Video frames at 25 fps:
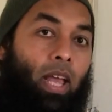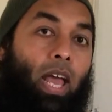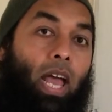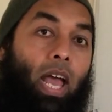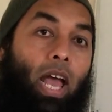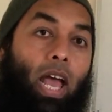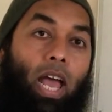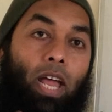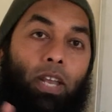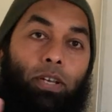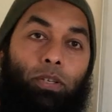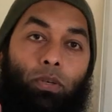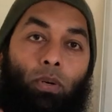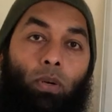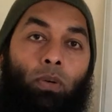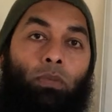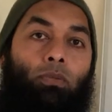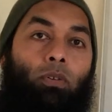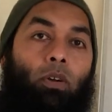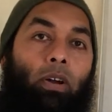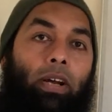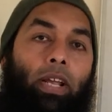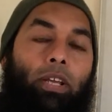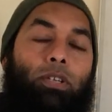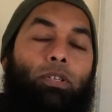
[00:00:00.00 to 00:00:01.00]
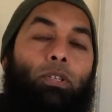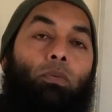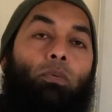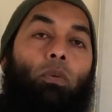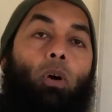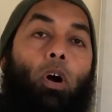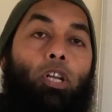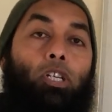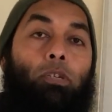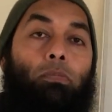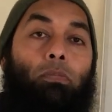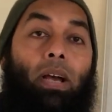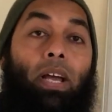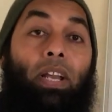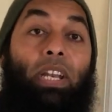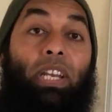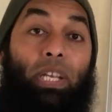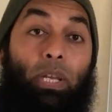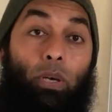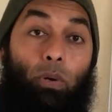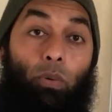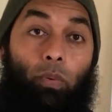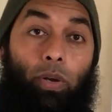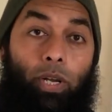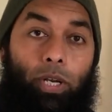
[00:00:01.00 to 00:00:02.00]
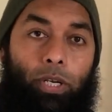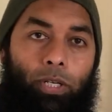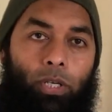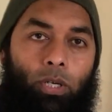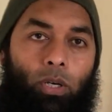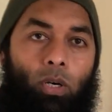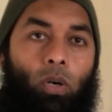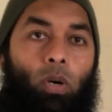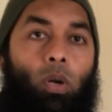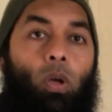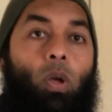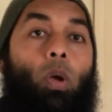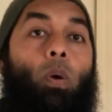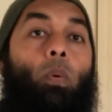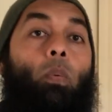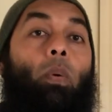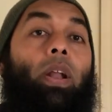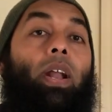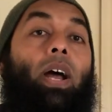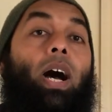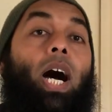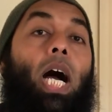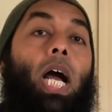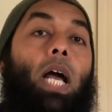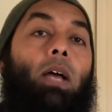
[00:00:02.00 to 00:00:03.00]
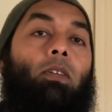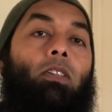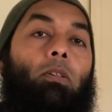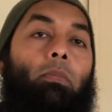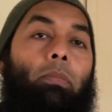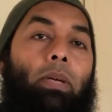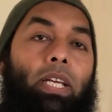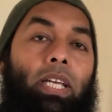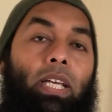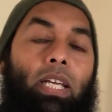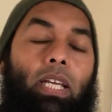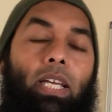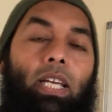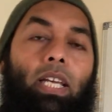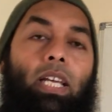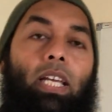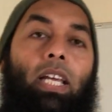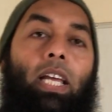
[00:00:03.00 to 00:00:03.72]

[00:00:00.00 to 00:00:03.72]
and don't forget to watch my new video where I will be